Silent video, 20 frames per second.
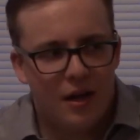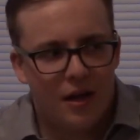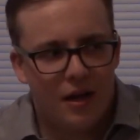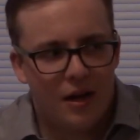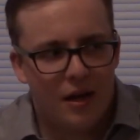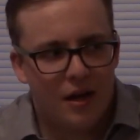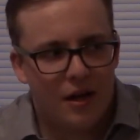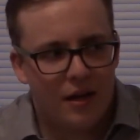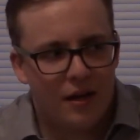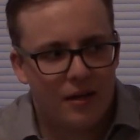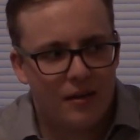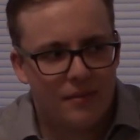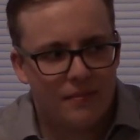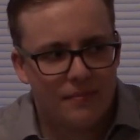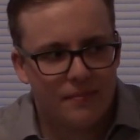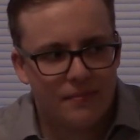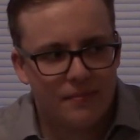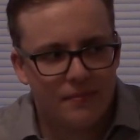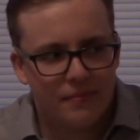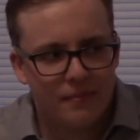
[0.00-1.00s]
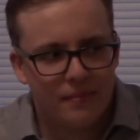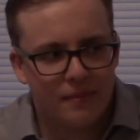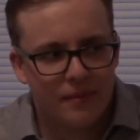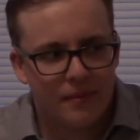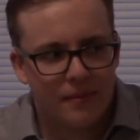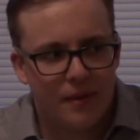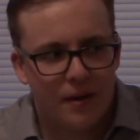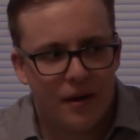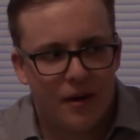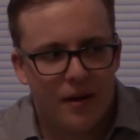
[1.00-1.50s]

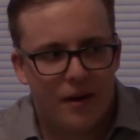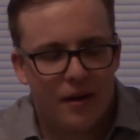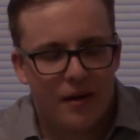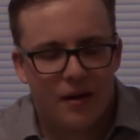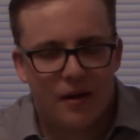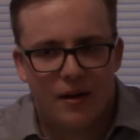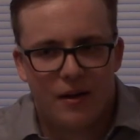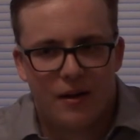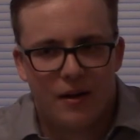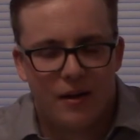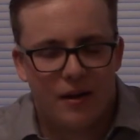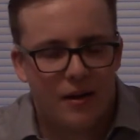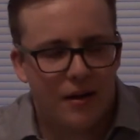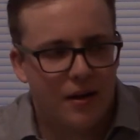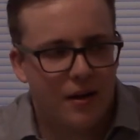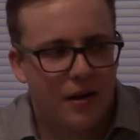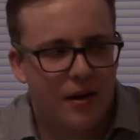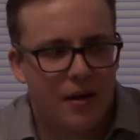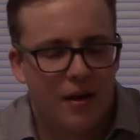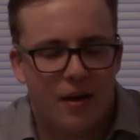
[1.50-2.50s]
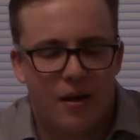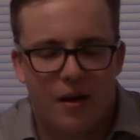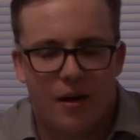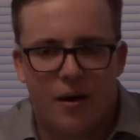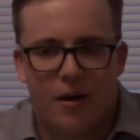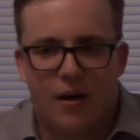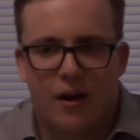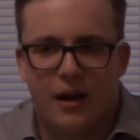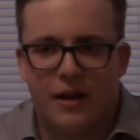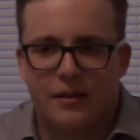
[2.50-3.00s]

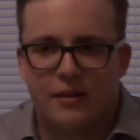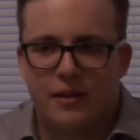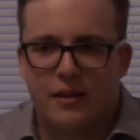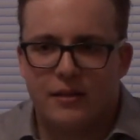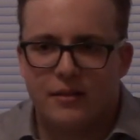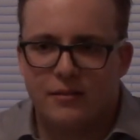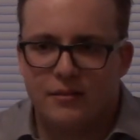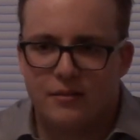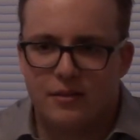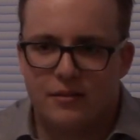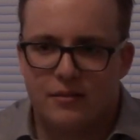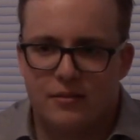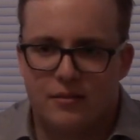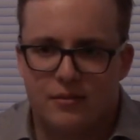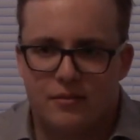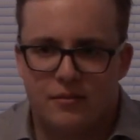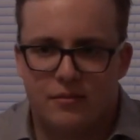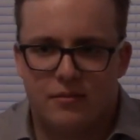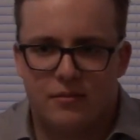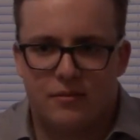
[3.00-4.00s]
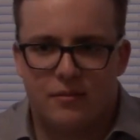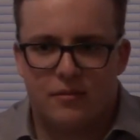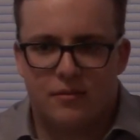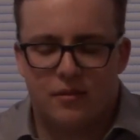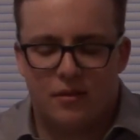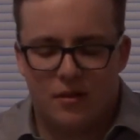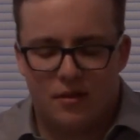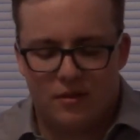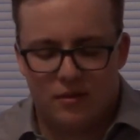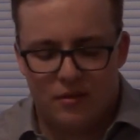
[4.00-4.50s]
Alright then, let's
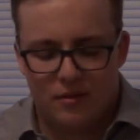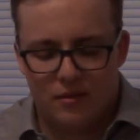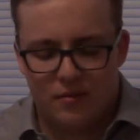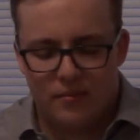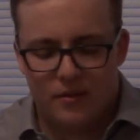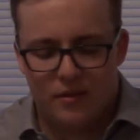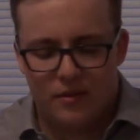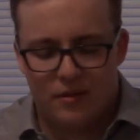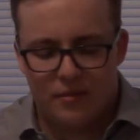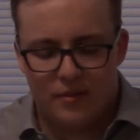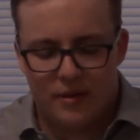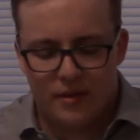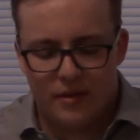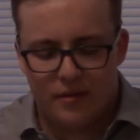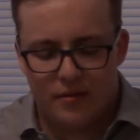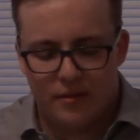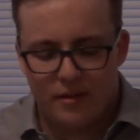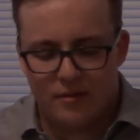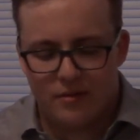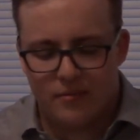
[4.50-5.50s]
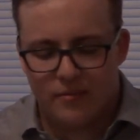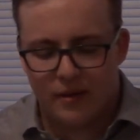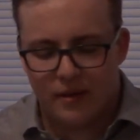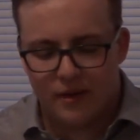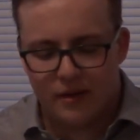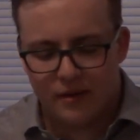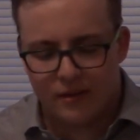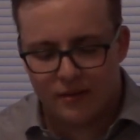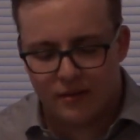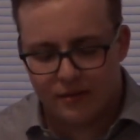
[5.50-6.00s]
talk a little bit about your
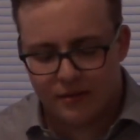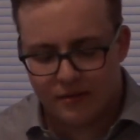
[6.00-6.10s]
resume.